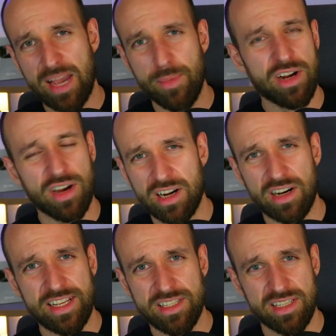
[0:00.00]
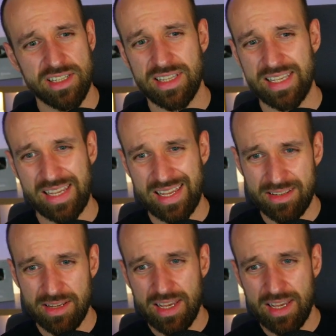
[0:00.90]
MRR instantly, and